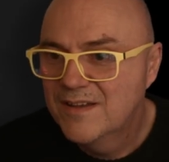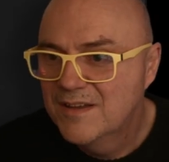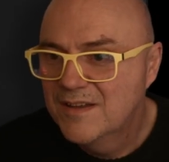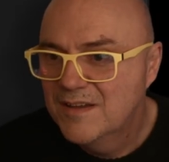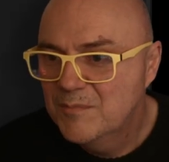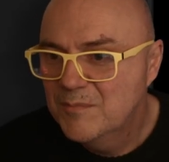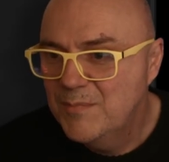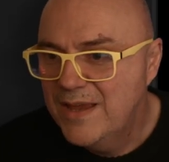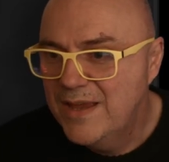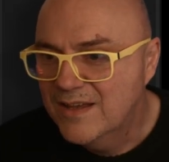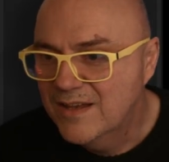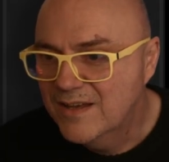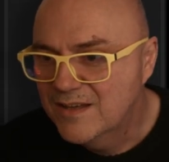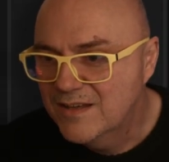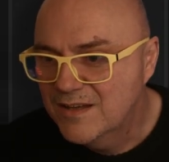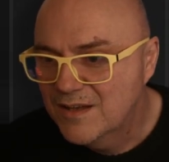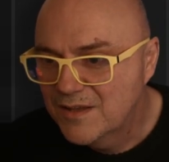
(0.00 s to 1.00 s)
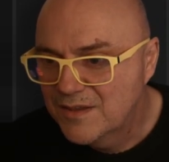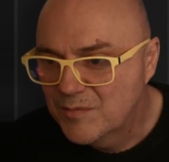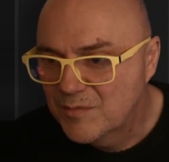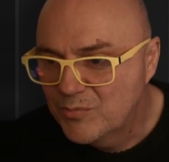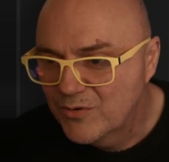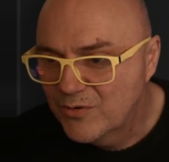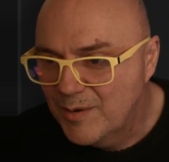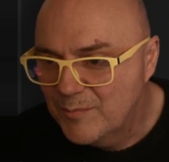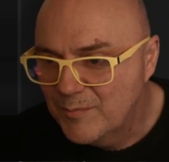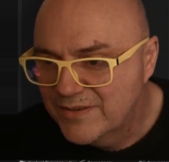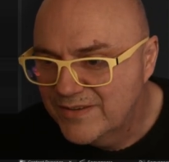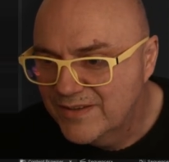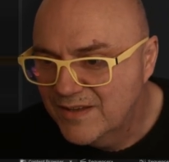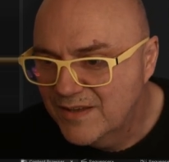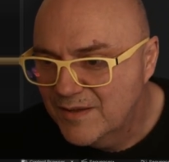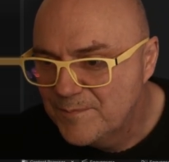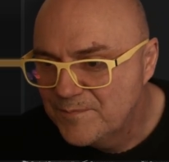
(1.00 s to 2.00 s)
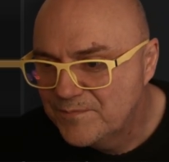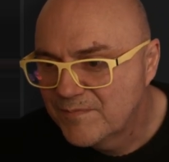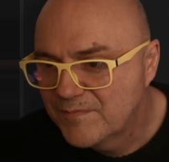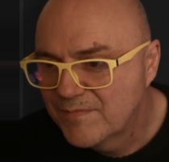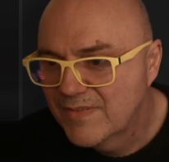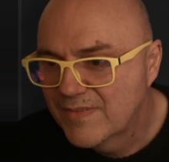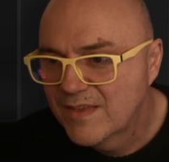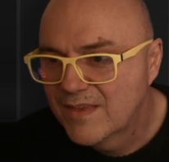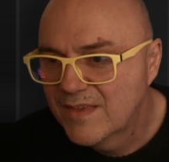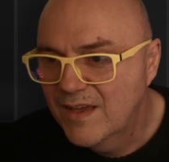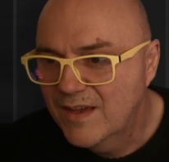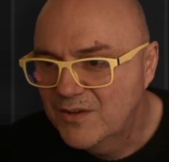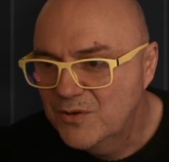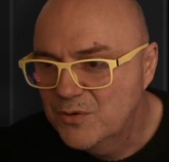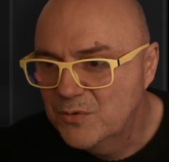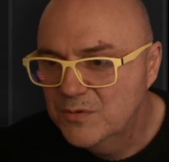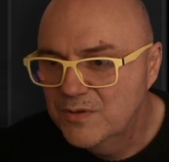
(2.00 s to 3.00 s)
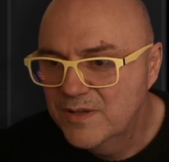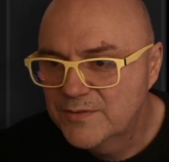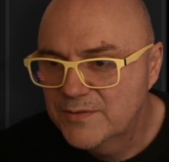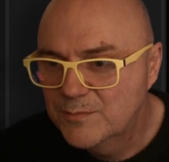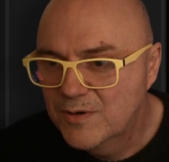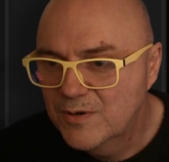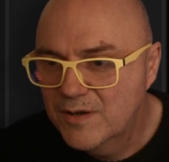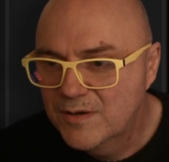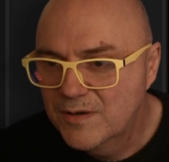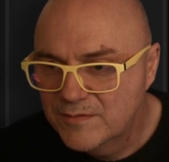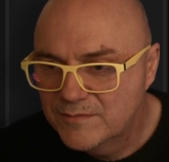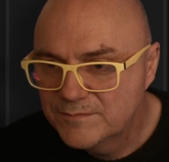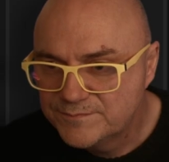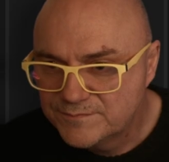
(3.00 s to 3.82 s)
make another parameter. I call this one